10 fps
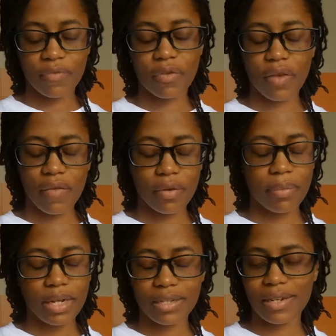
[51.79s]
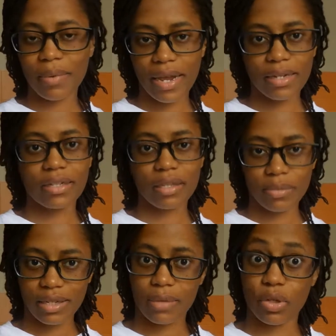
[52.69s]
If you've ever been in Japan in the
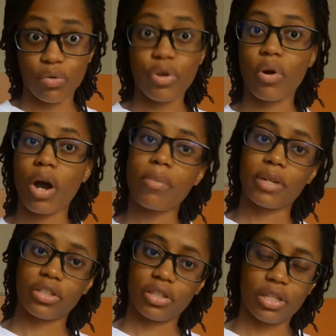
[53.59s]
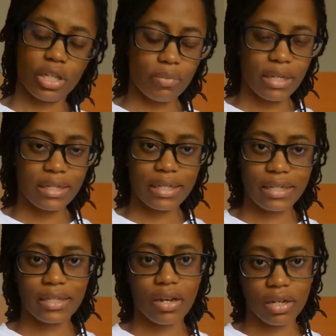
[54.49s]
summertime, you know how much the humidity
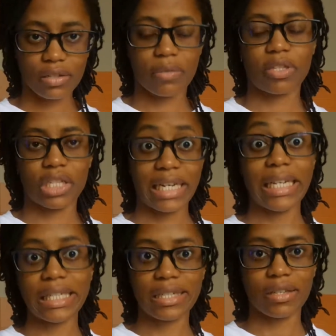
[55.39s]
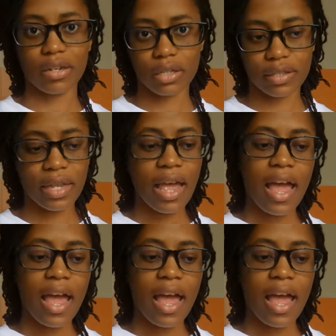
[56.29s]
sucks, how much the heat sucks.